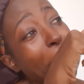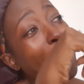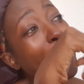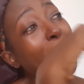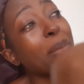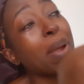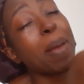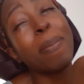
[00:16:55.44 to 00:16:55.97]

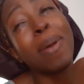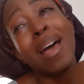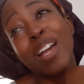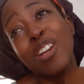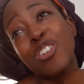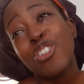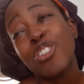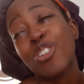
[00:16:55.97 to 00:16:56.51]
it's my
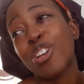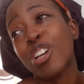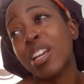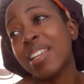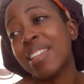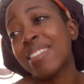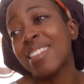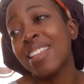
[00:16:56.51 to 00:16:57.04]

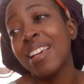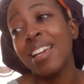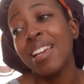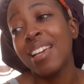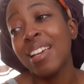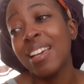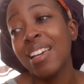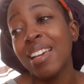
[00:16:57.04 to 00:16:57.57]
passion,
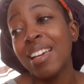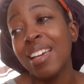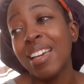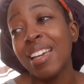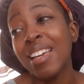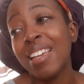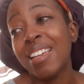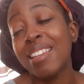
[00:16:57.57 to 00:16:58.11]

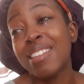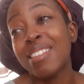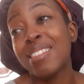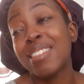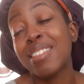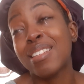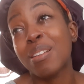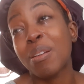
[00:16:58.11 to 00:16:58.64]

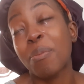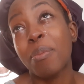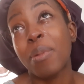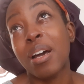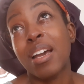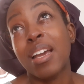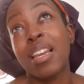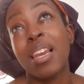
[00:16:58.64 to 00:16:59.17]
it's
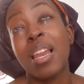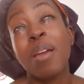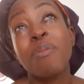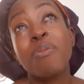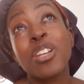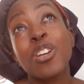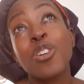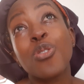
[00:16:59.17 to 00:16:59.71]
my
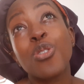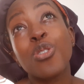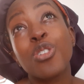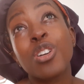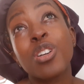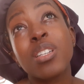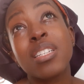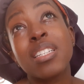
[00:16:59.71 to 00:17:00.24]

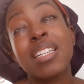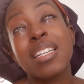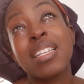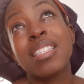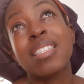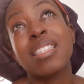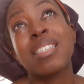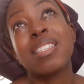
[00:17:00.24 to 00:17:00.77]
livelihood,
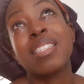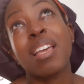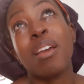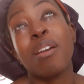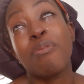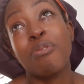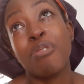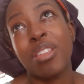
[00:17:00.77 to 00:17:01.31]
it's
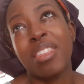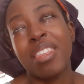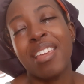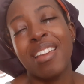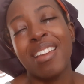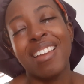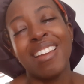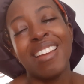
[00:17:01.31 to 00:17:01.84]

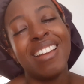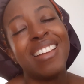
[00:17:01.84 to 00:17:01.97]
everything.